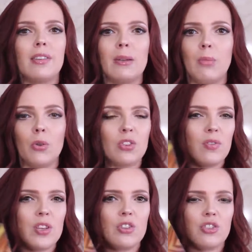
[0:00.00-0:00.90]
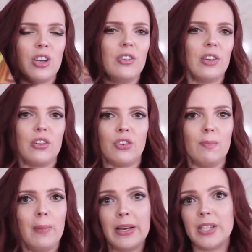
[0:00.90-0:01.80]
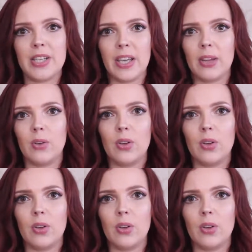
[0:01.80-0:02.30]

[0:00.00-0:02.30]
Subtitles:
and most of these shades like just muddy together.